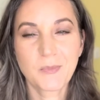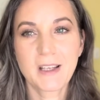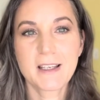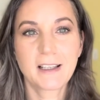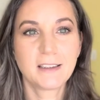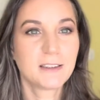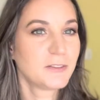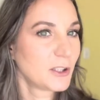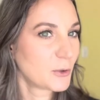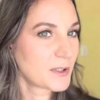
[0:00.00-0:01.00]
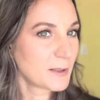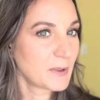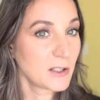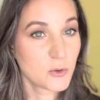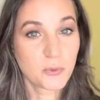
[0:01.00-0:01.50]
take a little video or
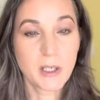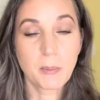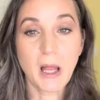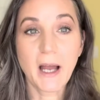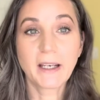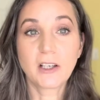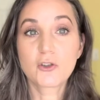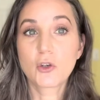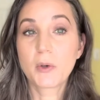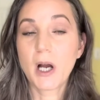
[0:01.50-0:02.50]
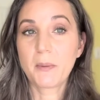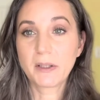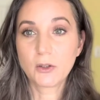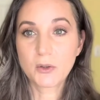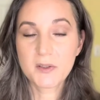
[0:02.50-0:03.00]
something to reapply, and I'll show you how it
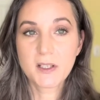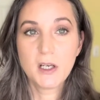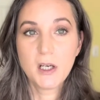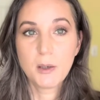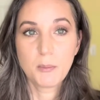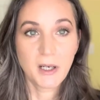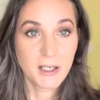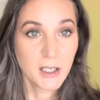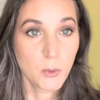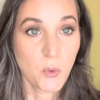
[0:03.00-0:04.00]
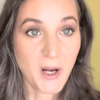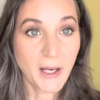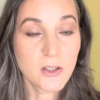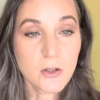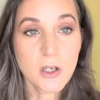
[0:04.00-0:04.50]
looks. But when I
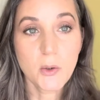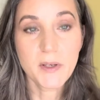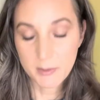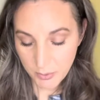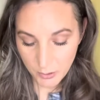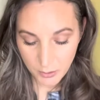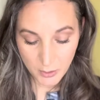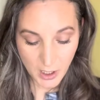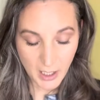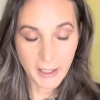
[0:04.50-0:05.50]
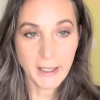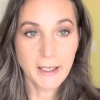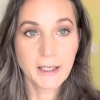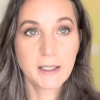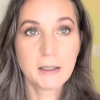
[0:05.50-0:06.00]
do go in the pool,
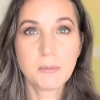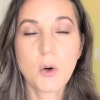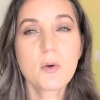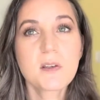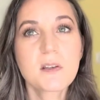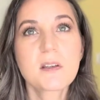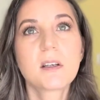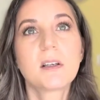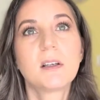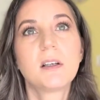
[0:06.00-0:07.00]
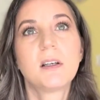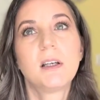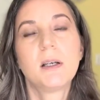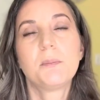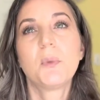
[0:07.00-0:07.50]
I most
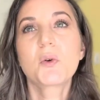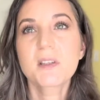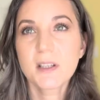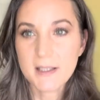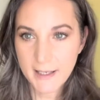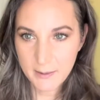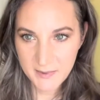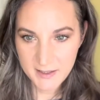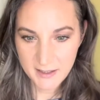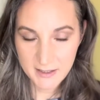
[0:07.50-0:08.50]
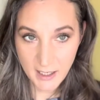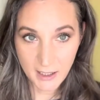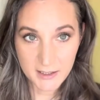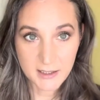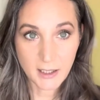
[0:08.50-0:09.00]
of the times than
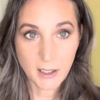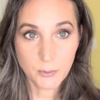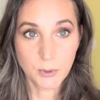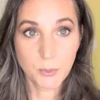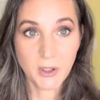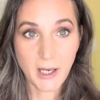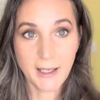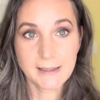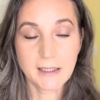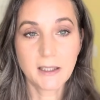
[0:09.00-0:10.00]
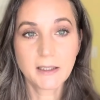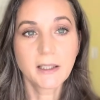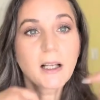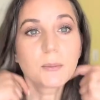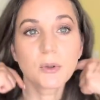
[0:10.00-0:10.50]
not, I will put a hat on and
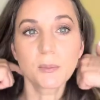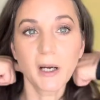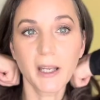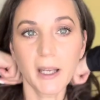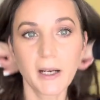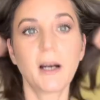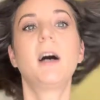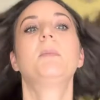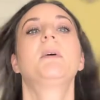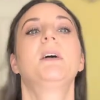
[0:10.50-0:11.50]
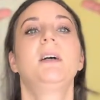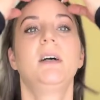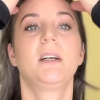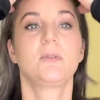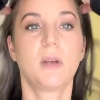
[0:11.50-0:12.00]
I'll put my hair up.
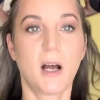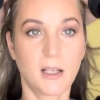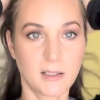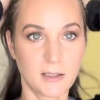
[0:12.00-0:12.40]
I do not